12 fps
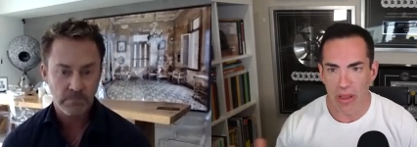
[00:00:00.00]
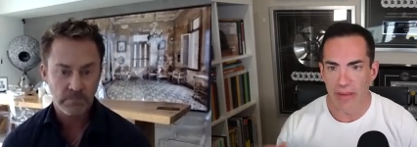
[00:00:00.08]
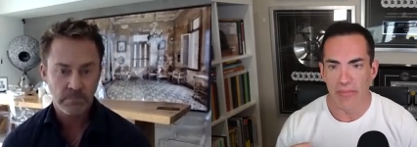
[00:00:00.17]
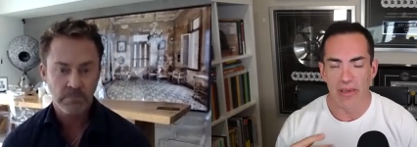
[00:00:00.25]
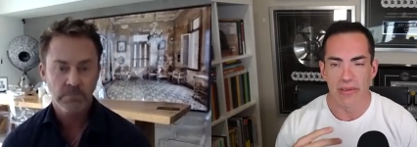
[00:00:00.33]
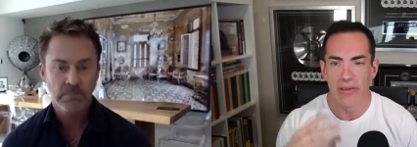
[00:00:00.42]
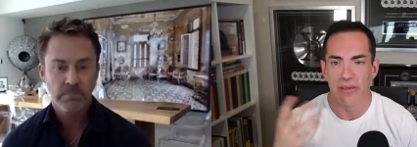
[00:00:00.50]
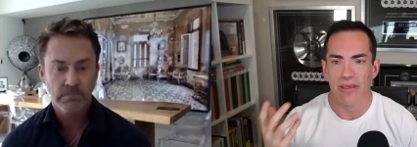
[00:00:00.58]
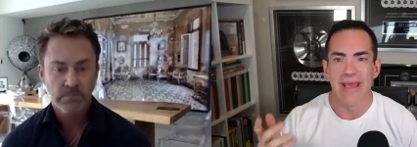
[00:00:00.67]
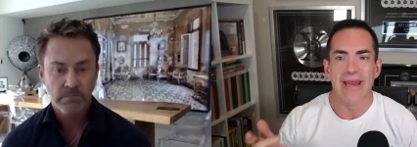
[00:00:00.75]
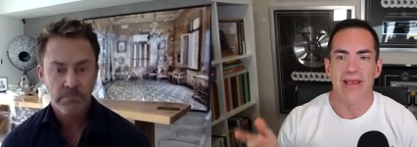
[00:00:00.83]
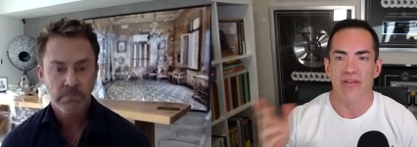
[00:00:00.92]
Speaker 1: I'm,
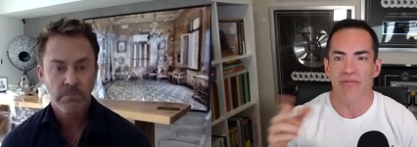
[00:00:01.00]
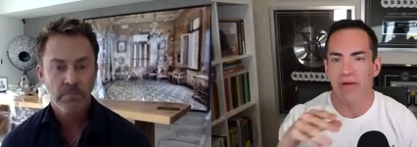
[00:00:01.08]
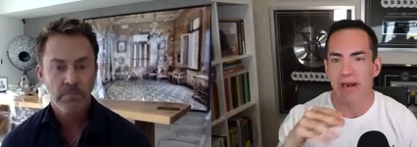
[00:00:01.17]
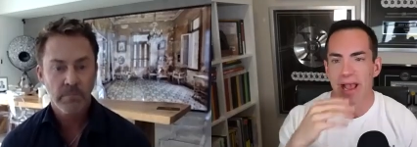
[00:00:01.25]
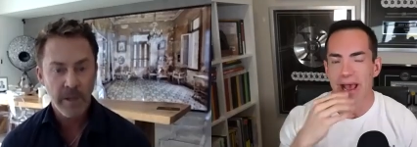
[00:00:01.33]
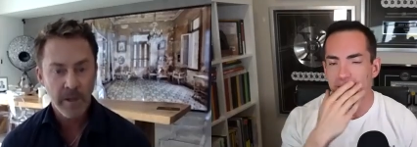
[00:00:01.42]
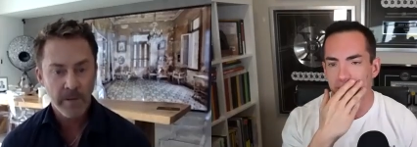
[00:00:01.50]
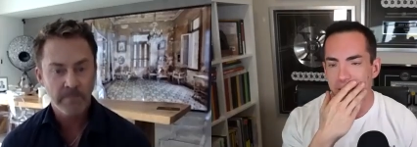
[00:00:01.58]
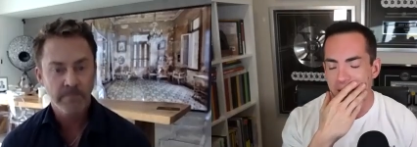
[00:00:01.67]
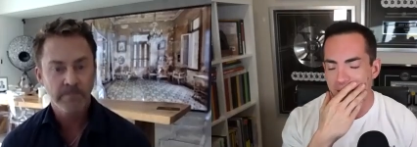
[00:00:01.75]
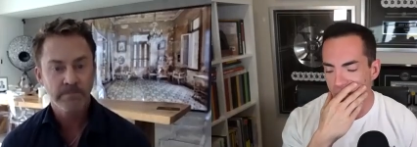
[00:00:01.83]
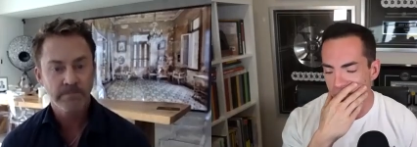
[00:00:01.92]
and it's funny, I had a
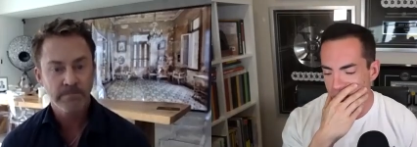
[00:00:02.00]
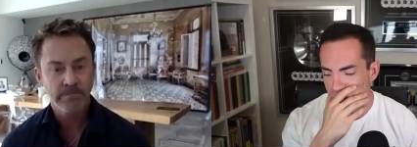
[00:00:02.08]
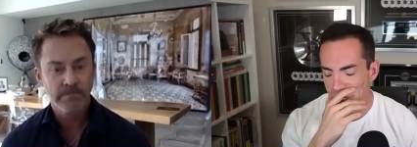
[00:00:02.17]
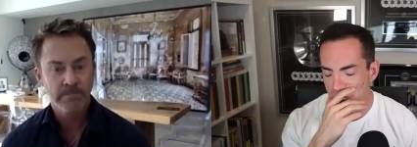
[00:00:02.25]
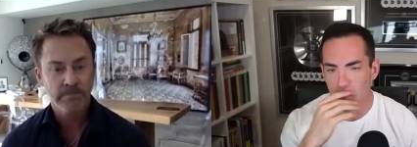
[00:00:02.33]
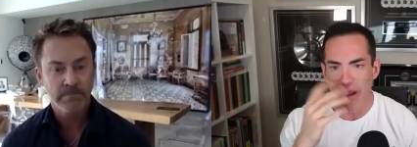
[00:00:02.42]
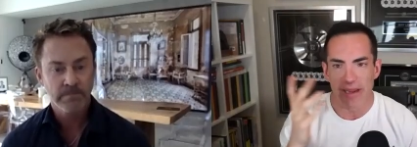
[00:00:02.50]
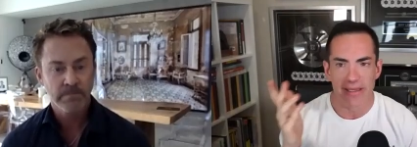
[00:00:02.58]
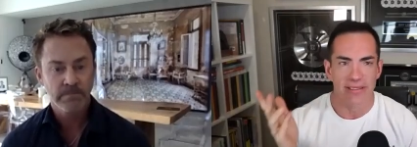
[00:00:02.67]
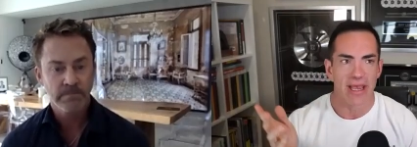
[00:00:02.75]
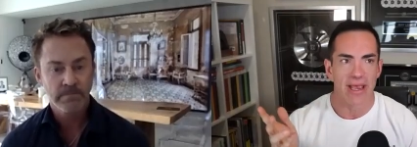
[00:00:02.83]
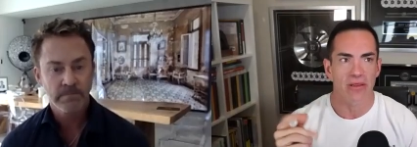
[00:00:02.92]
guy on the show, Mikey
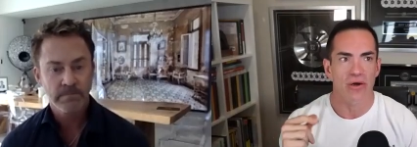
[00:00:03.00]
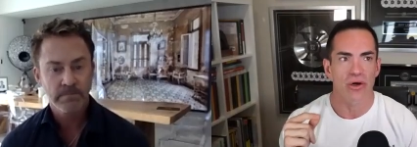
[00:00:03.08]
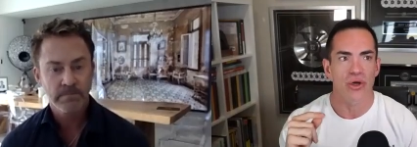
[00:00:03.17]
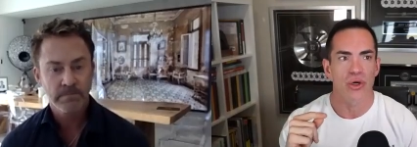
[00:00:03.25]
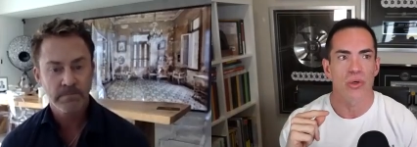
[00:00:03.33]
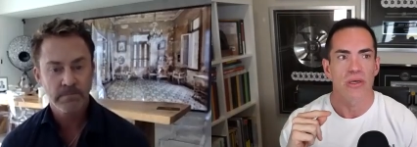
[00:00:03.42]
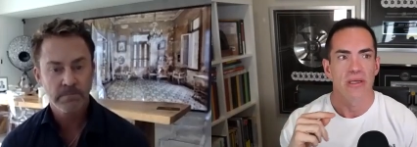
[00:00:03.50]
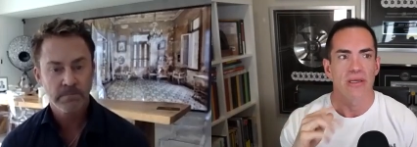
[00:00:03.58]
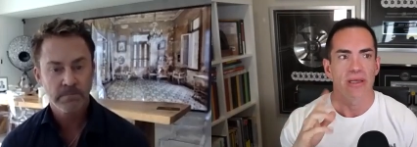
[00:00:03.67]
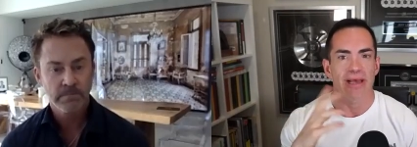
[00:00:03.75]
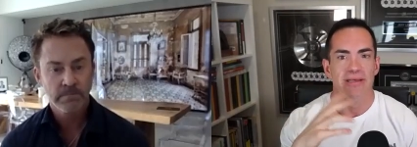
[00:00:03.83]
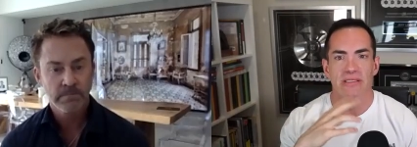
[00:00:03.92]
Taylor, who
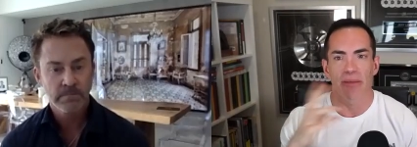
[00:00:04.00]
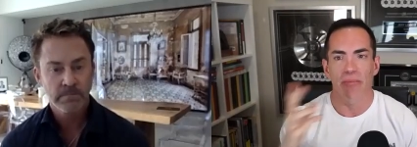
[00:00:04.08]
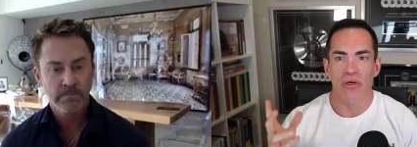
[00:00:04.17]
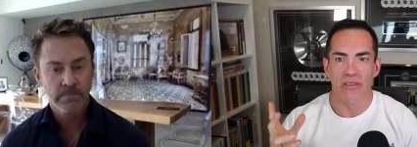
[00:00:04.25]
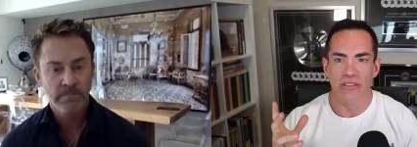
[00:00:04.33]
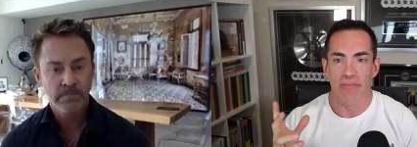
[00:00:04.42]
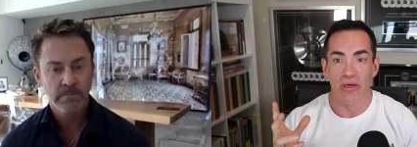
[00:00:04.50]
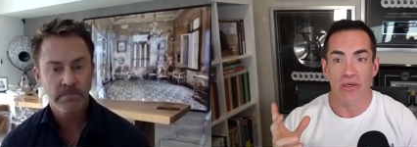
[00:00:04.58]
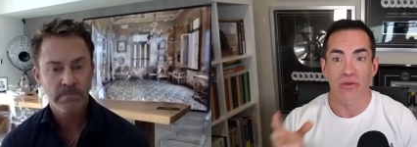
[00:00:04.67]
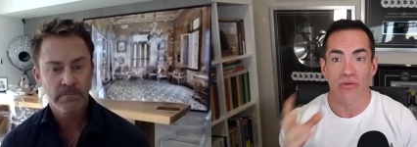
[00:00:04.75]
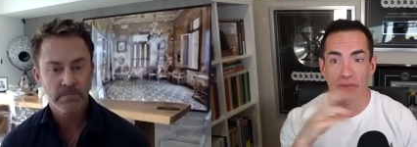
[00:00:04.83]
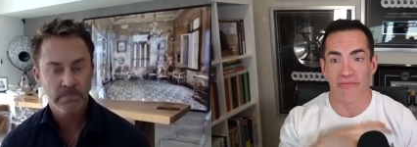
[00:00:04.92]
had a similar experience.
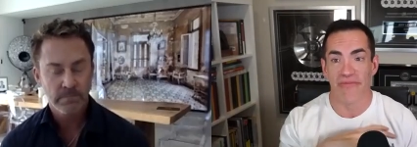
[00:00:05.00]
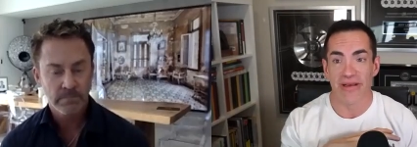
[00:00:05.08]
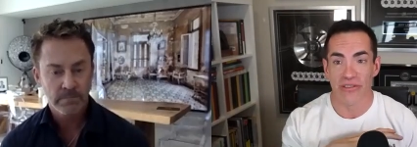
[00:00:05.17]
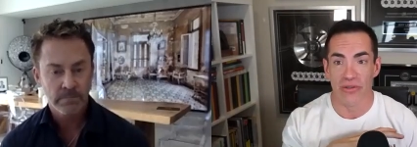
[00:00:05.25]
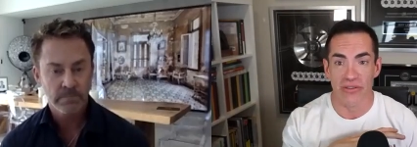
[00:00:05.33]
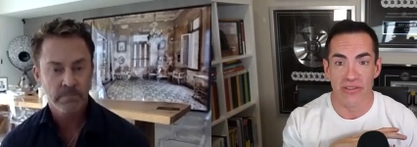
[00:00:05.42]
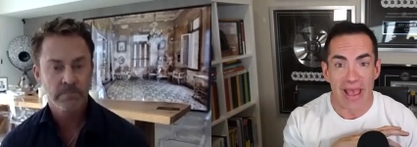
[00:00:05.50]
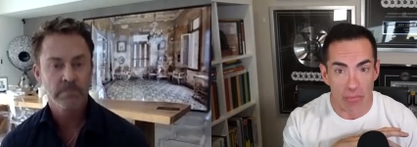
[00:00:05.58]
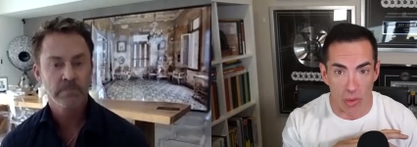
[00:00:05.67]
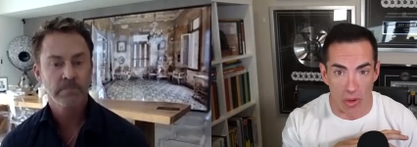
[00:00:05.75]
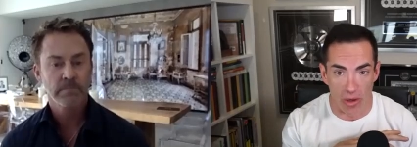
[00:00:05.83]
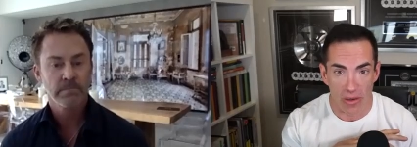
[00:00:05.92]
He was a professional
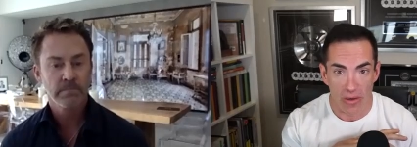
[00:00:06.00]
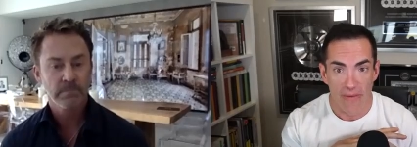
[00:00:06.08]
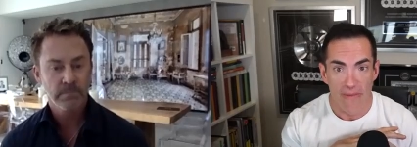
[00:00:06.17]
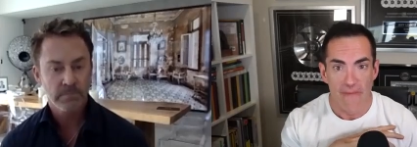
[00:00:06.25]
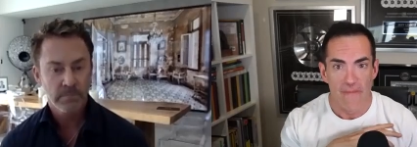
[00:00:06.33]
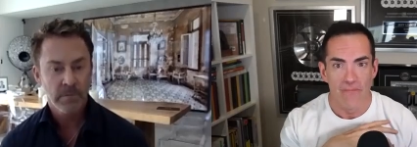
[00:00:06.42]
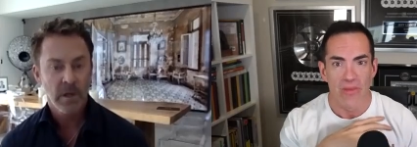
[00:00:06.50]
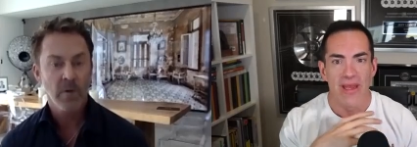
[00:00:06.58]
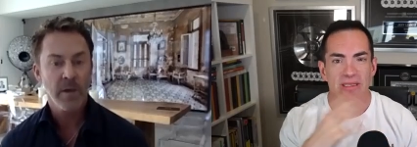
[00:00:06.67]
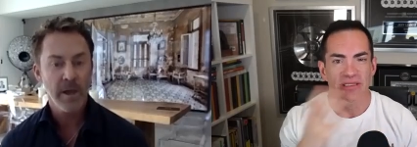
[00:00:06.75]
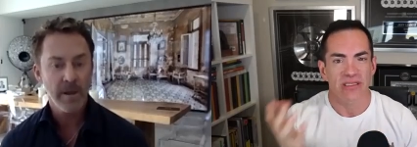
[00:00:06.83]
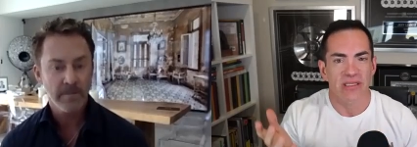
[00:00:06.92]
skateboarder. Okay. And
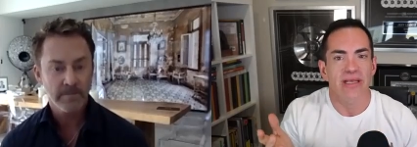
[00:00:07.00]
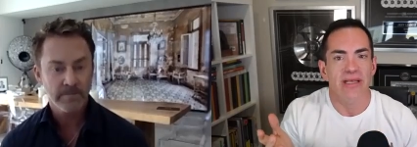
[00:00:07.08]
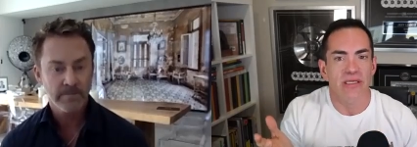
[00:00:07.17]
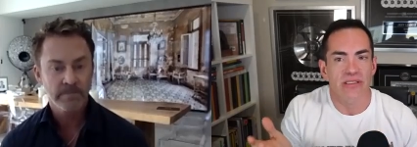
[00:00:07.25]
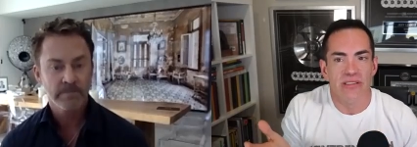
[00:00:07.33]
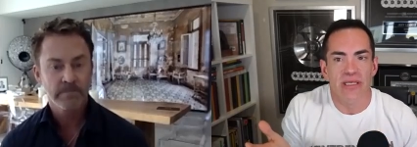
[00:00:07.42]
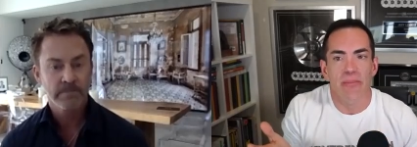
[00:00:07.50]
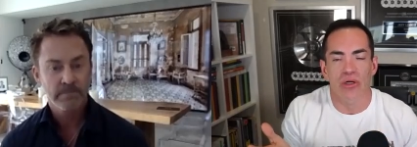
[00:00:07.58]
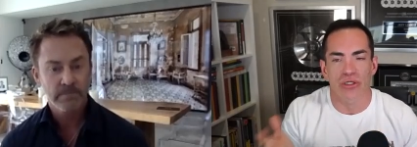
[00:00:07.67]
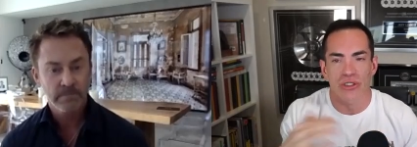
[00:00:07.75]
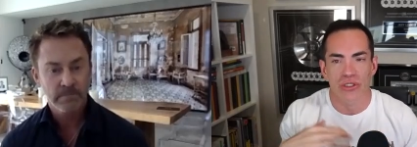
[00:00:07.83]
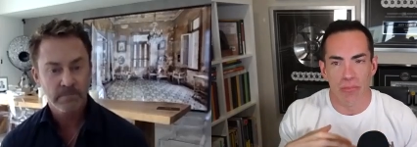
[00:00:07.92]
it's a, it's a similar
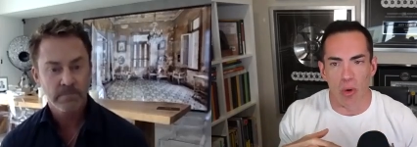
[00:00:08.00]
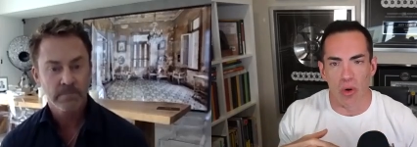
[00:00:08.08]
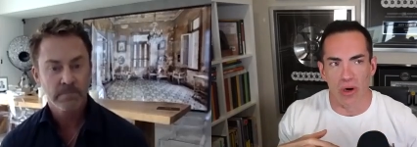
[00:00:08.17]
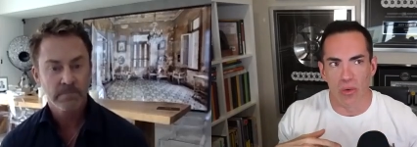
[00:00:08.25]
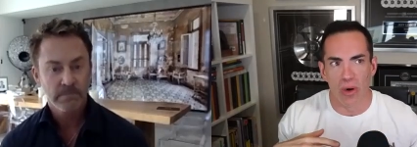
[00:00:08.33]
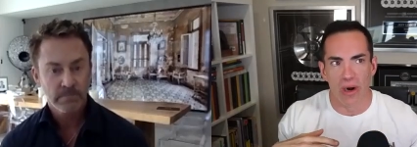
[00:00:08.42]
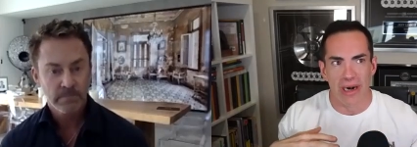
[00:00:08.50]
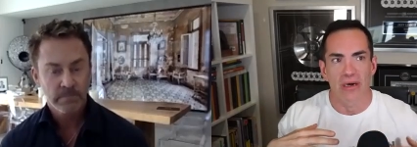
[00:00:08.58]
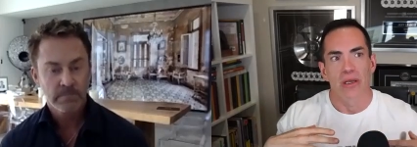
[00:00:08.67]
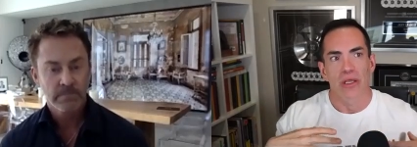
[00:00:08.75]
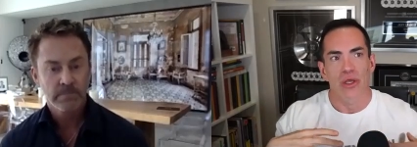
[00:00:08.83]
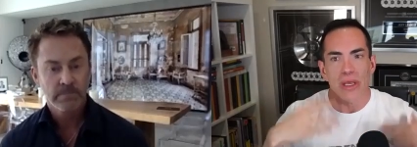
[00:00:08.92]
sport where
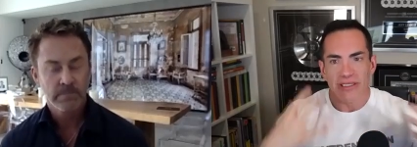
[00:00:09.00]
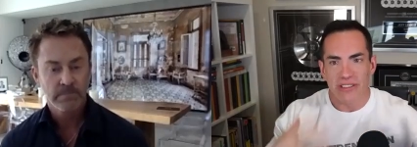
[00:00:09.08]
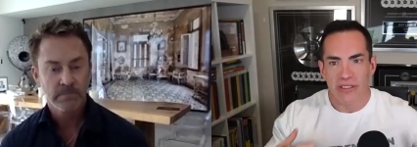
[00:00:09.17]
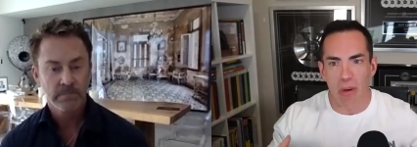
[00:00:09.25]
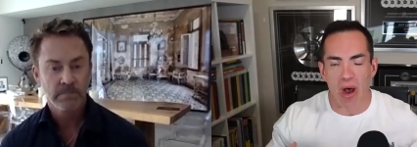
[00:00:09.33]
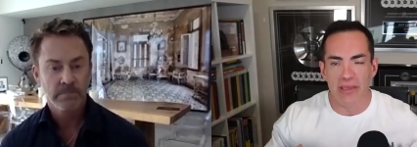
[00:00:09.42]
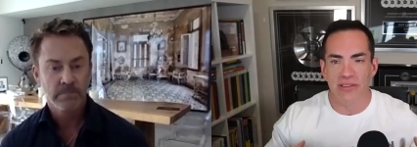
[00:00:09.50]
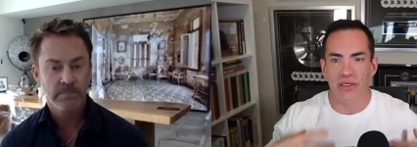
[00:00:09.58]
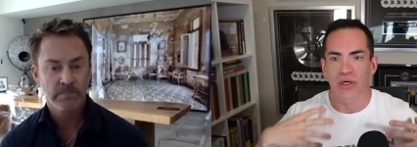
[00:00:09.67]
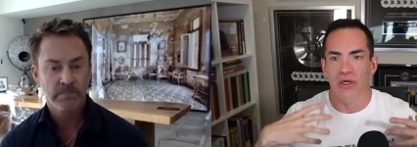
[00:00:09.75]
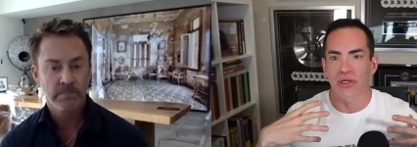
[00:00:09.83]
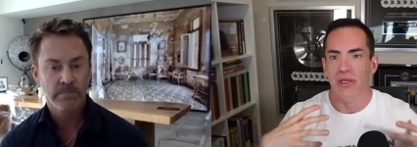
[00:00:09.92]
you get
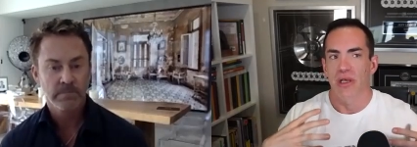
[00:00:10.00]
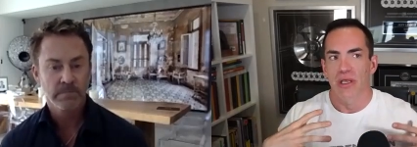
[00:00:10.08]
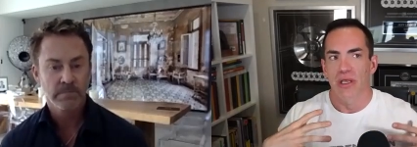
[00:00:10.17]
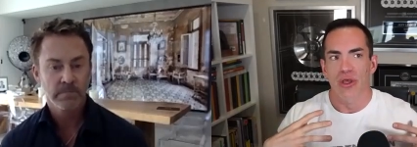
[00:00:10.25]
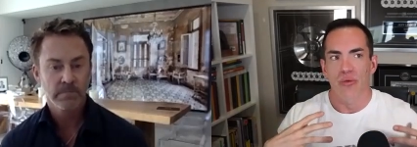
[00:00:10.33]
sponsored, you